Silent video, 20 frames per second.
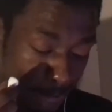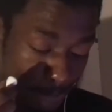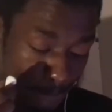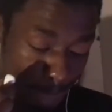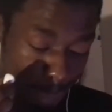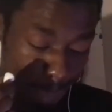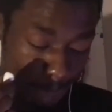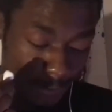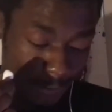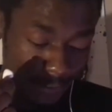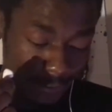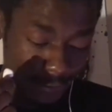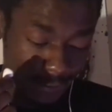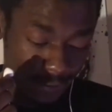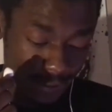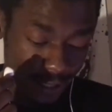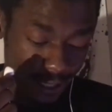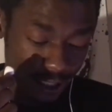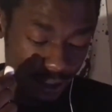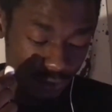And in
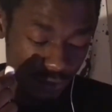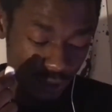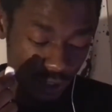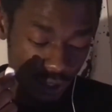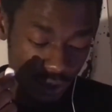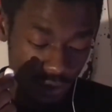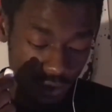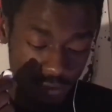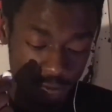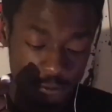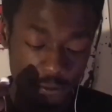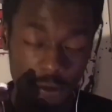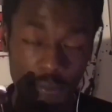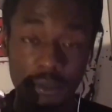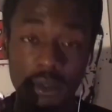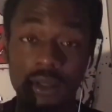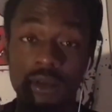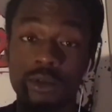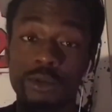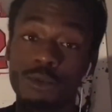today's video, I'm finna be,
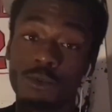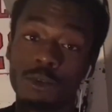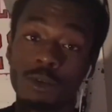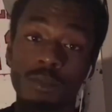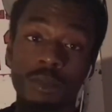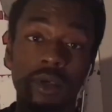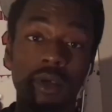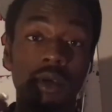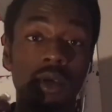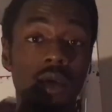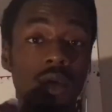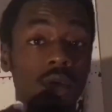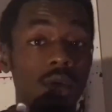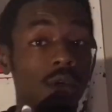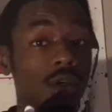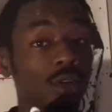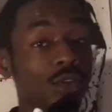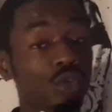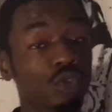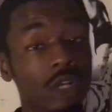you feel me,
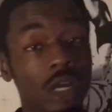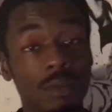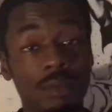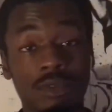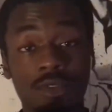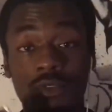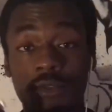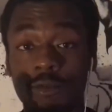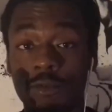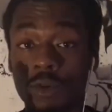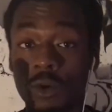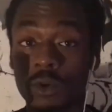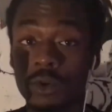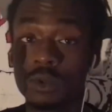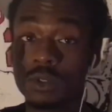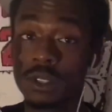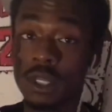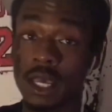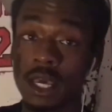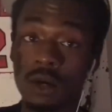dropping some vocals
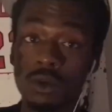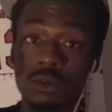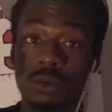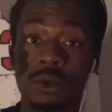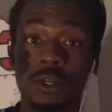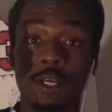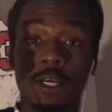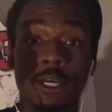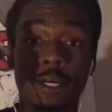down on the